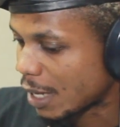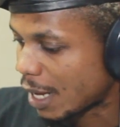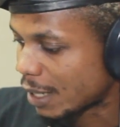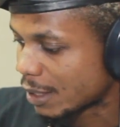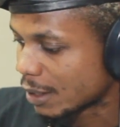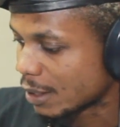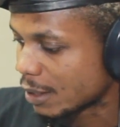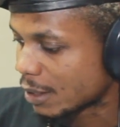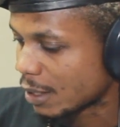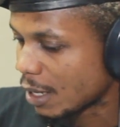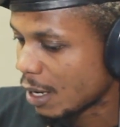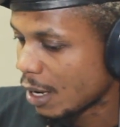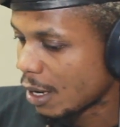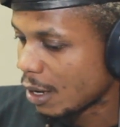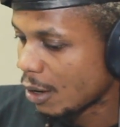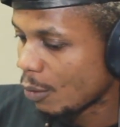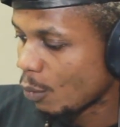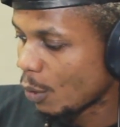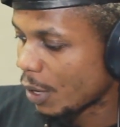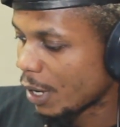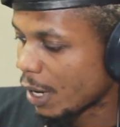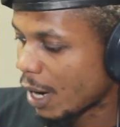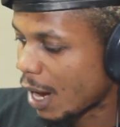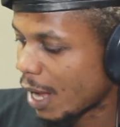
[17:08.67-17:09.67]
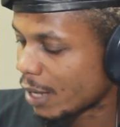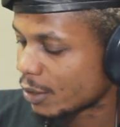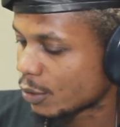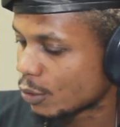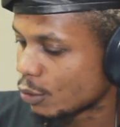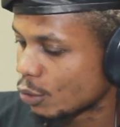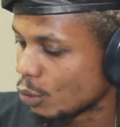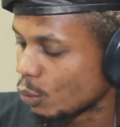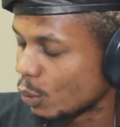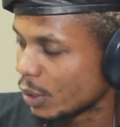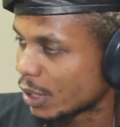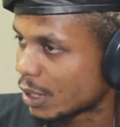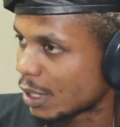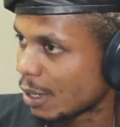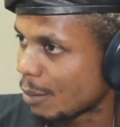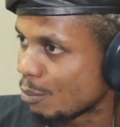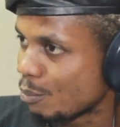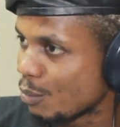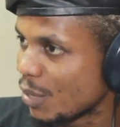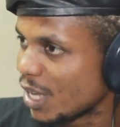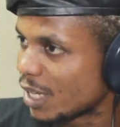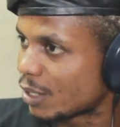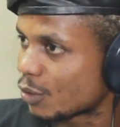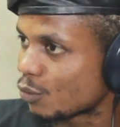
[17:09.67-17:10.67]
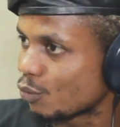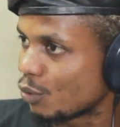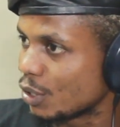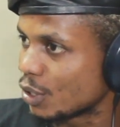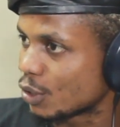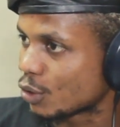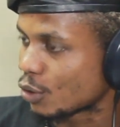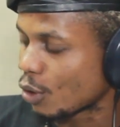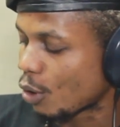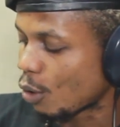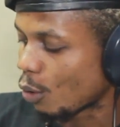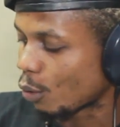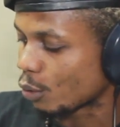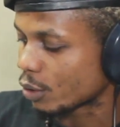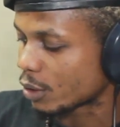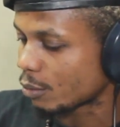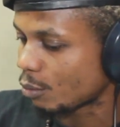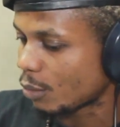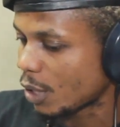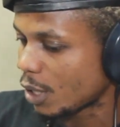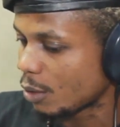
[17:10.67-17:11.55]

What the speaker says: That is when it has to do with mixed results.